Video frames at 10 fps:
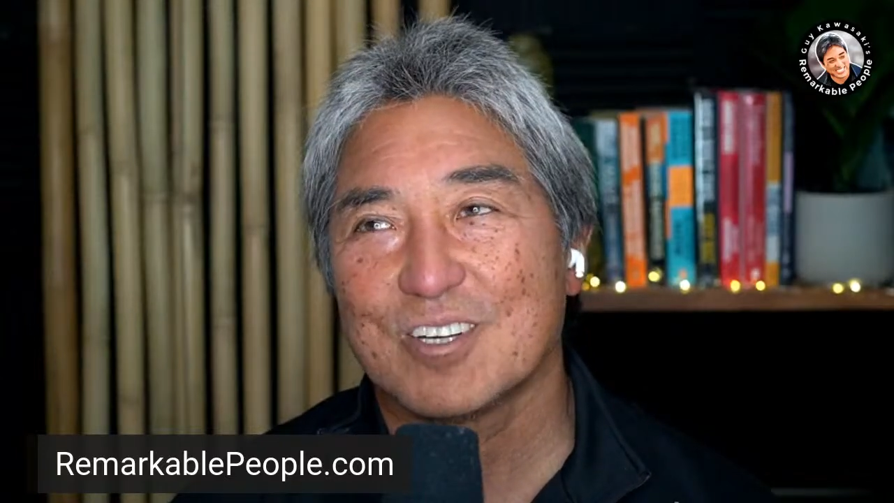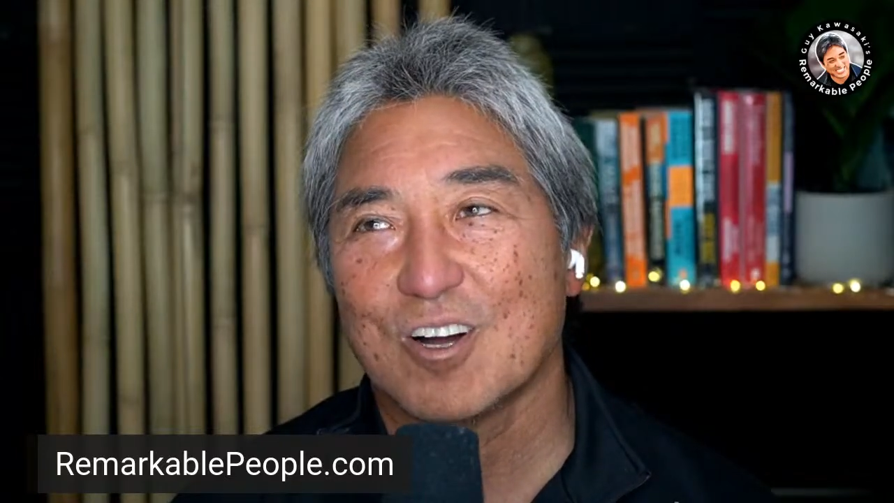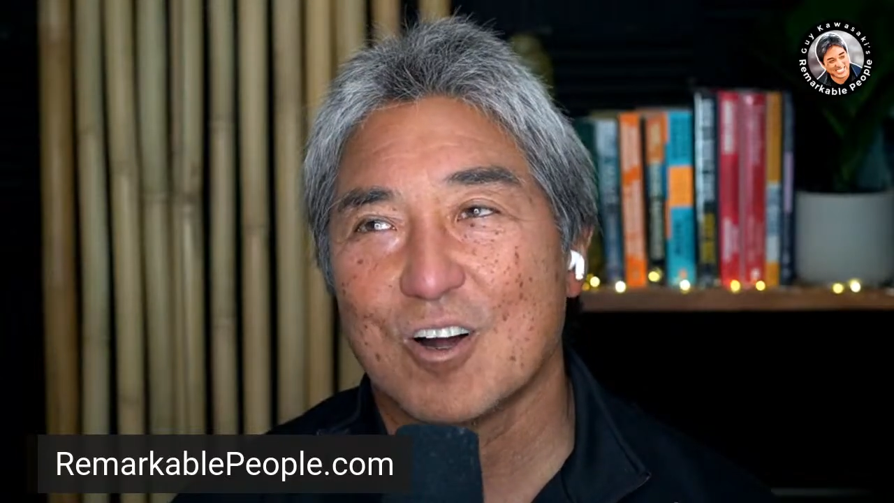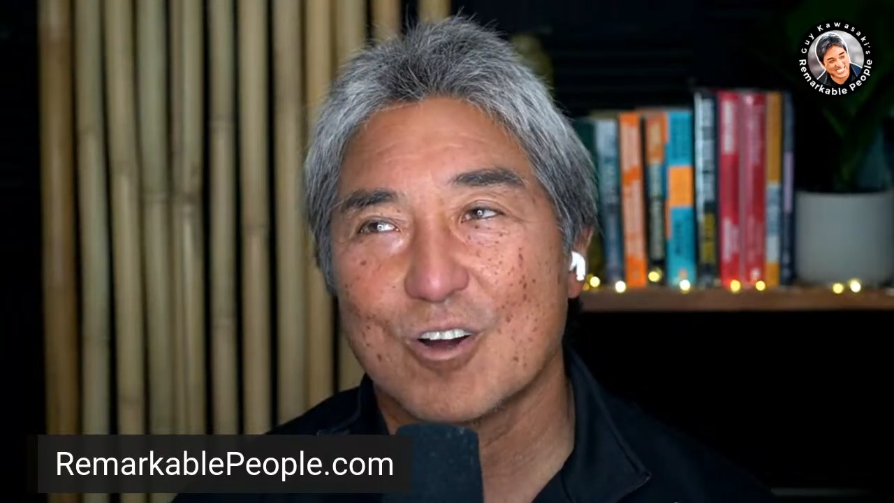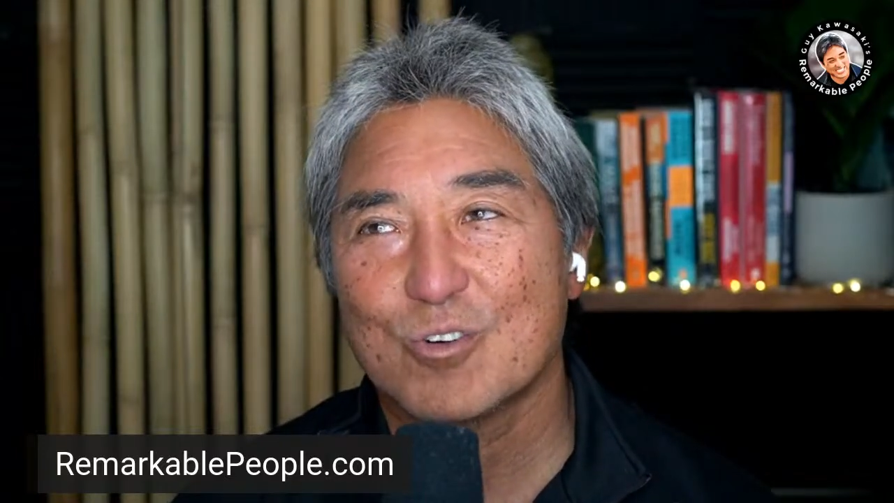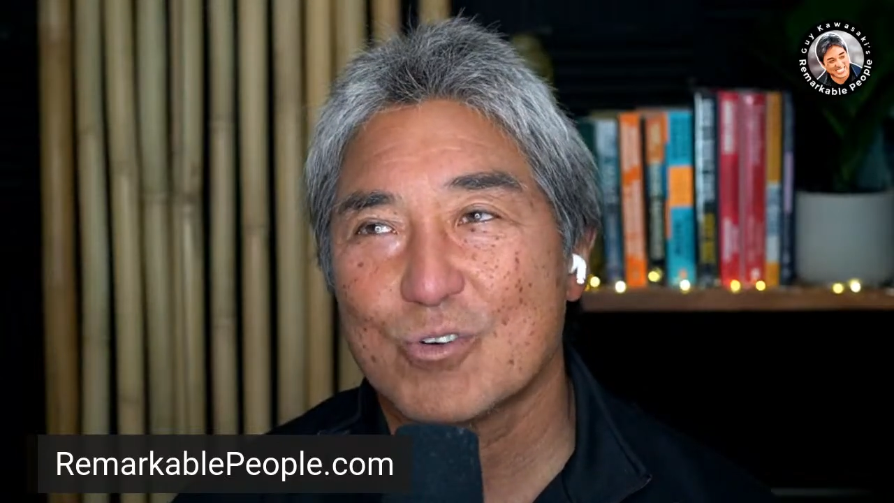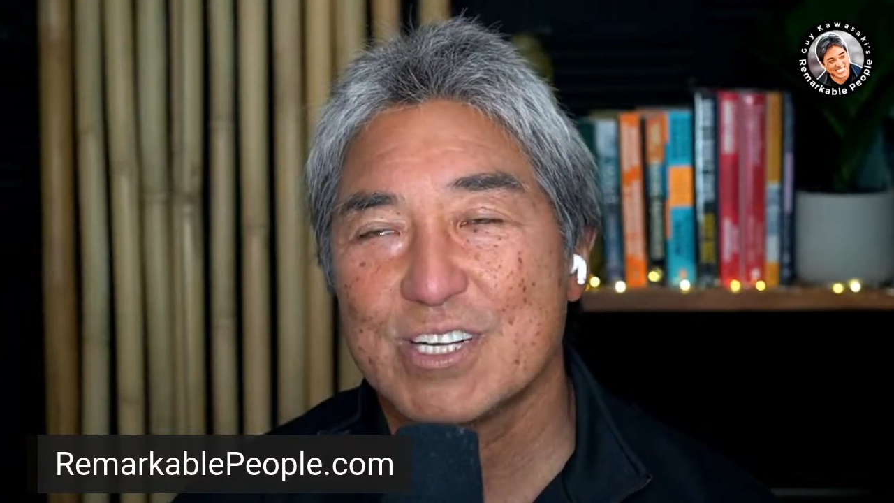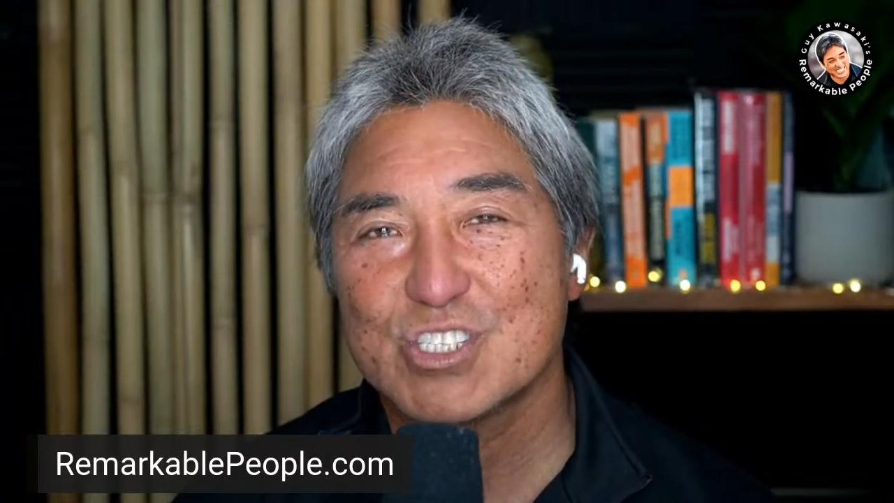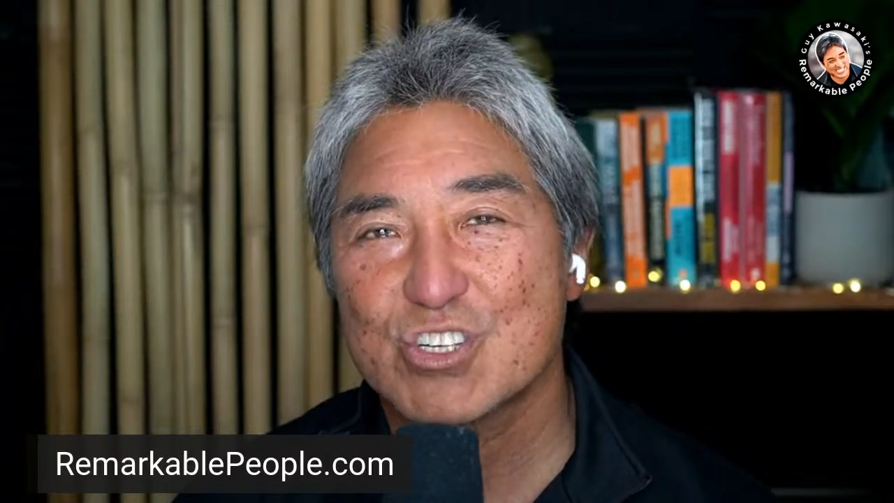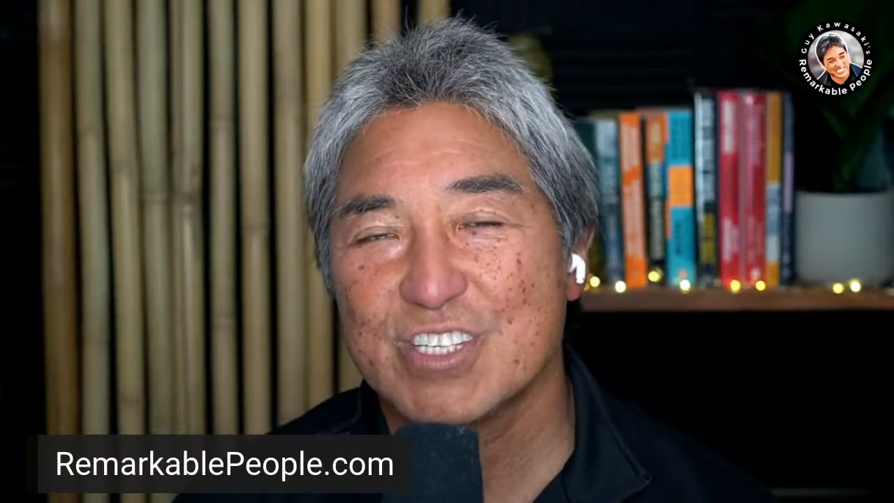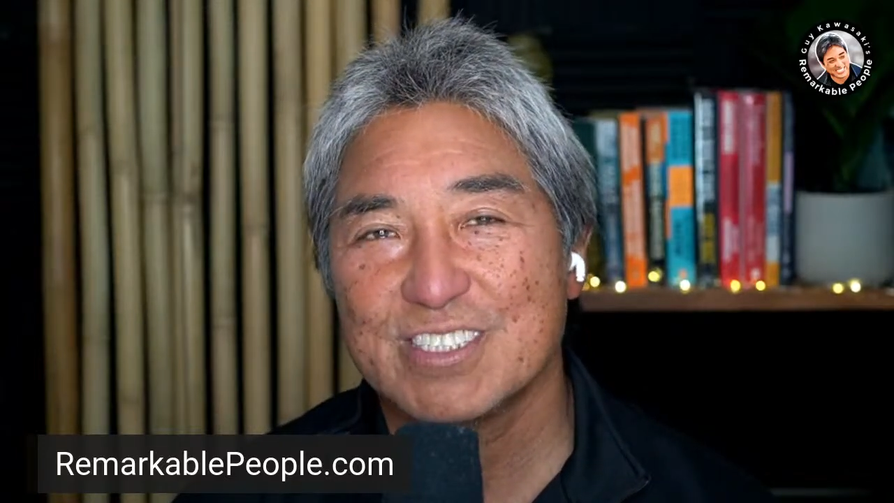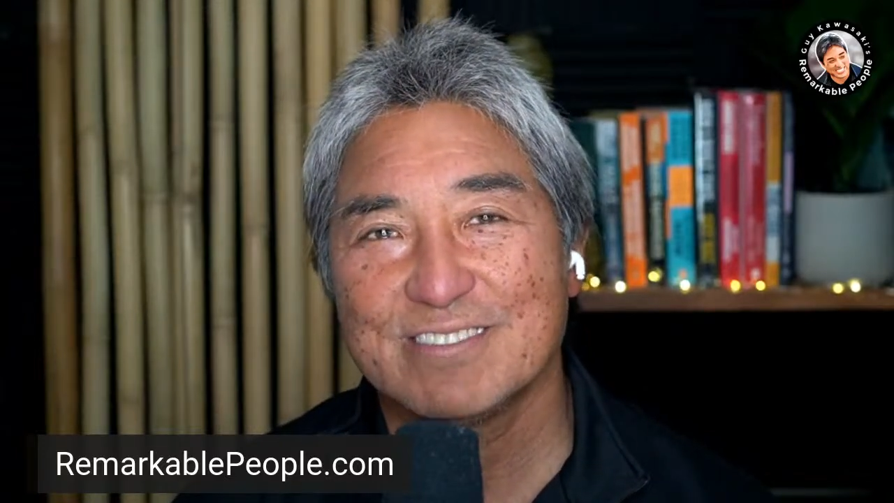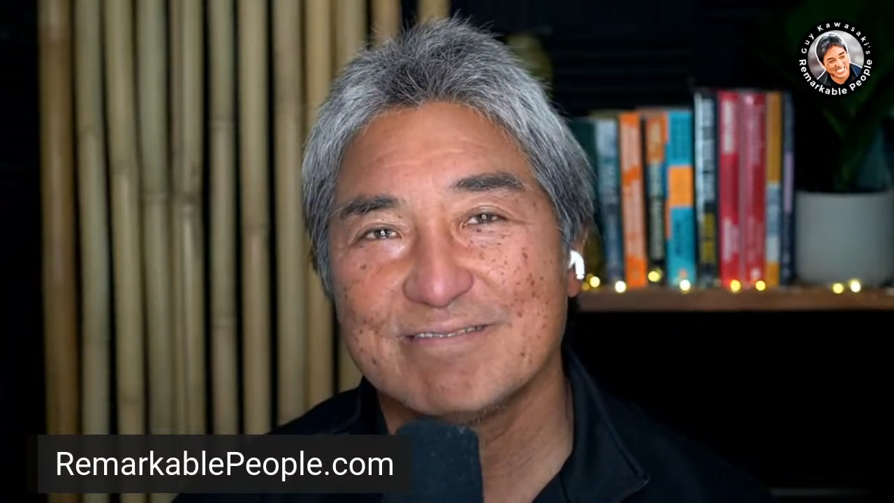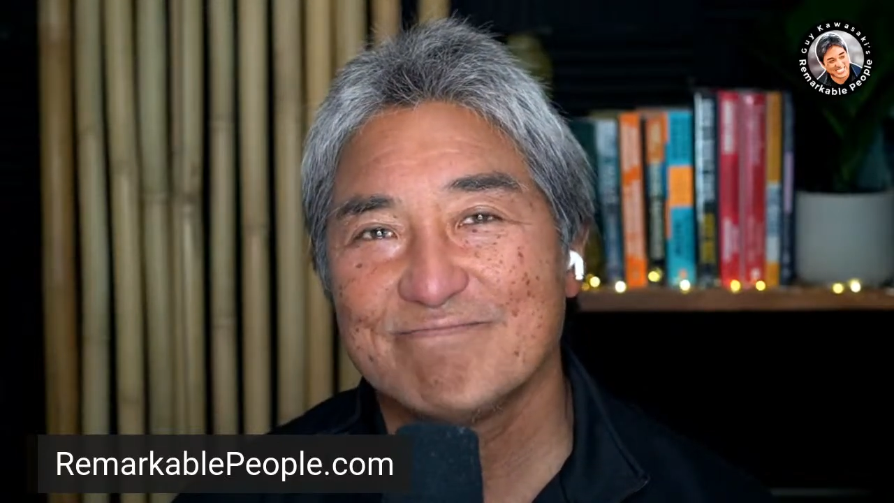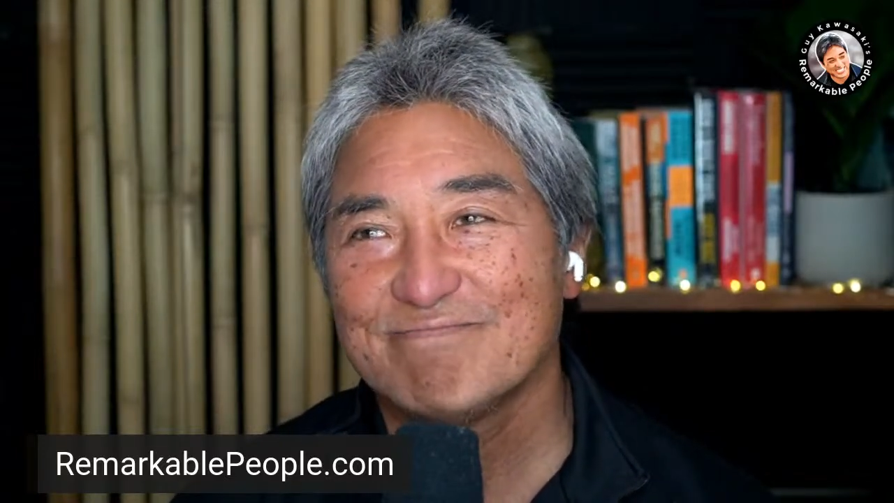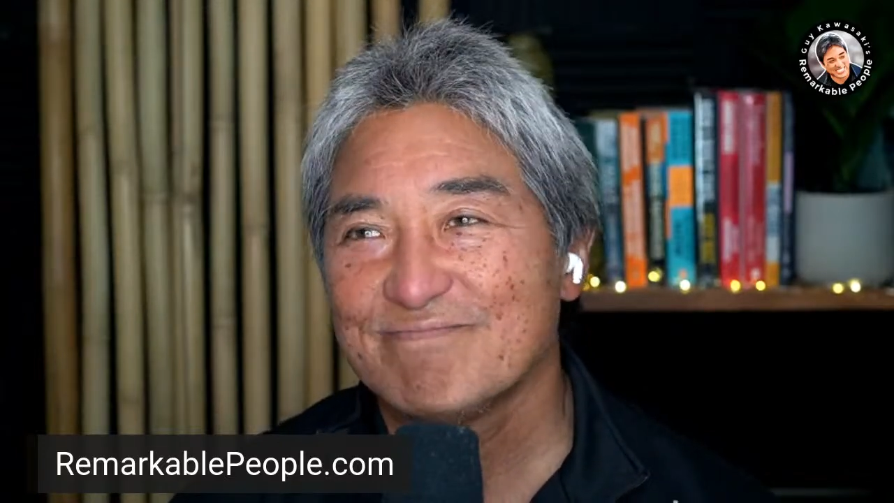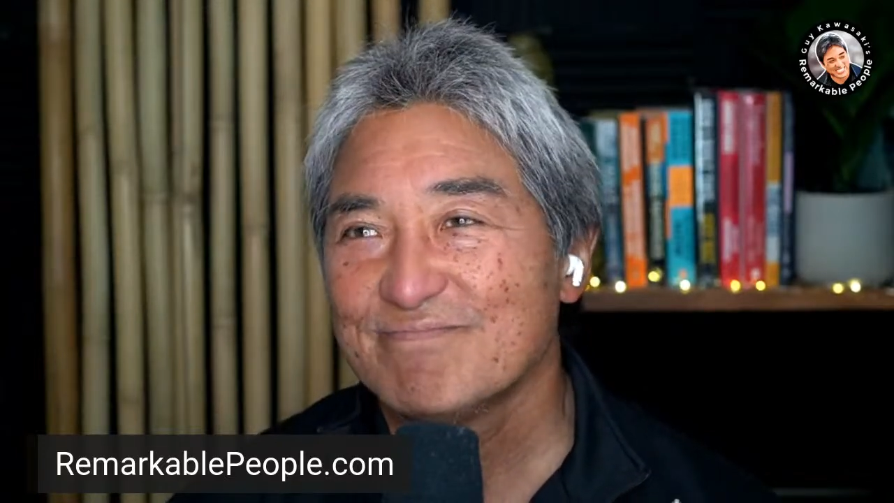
heart wrenching,